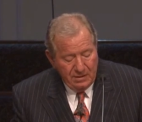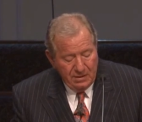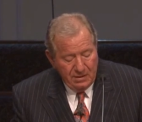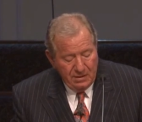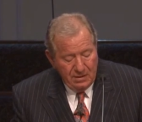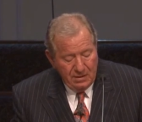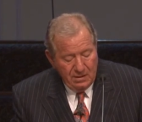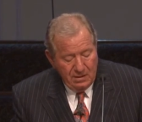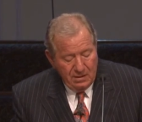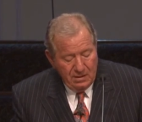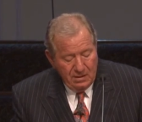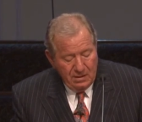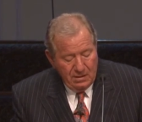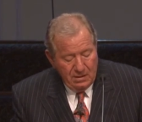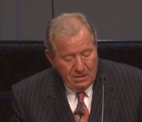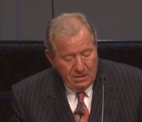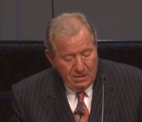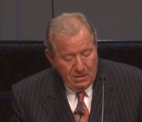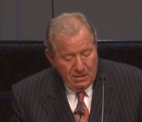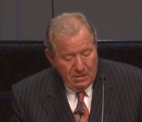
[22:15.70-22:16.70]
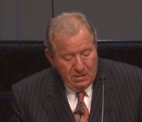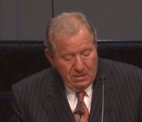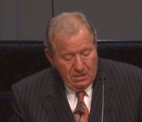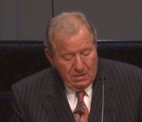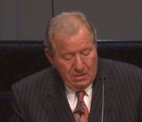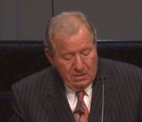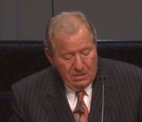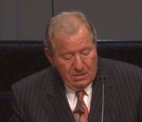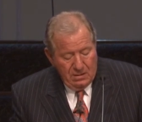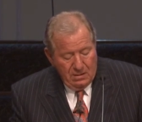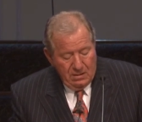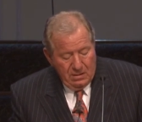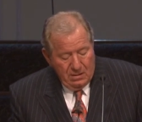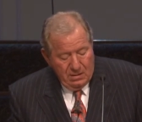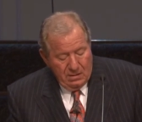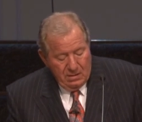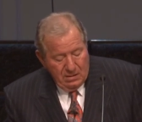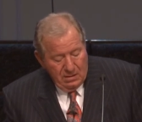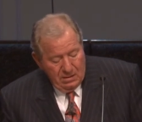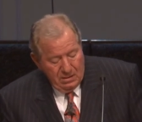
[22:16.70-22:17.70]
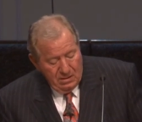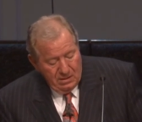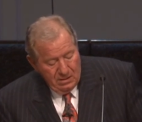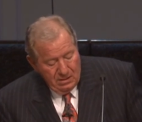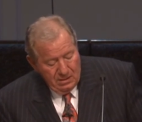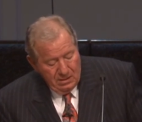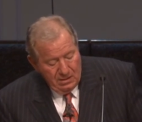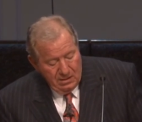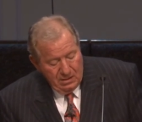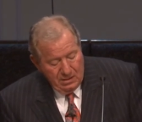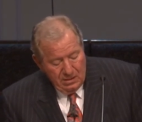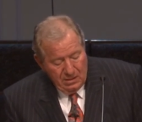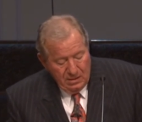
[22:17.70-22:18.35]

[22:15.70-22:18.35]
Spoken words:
(silence)